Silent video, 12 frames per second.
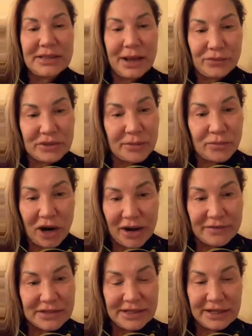that was a
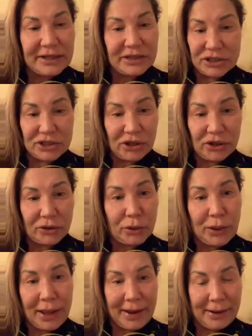privacy concern,
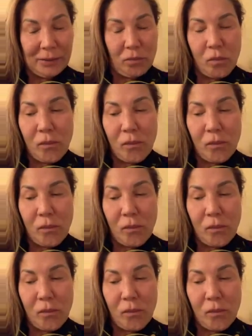okay?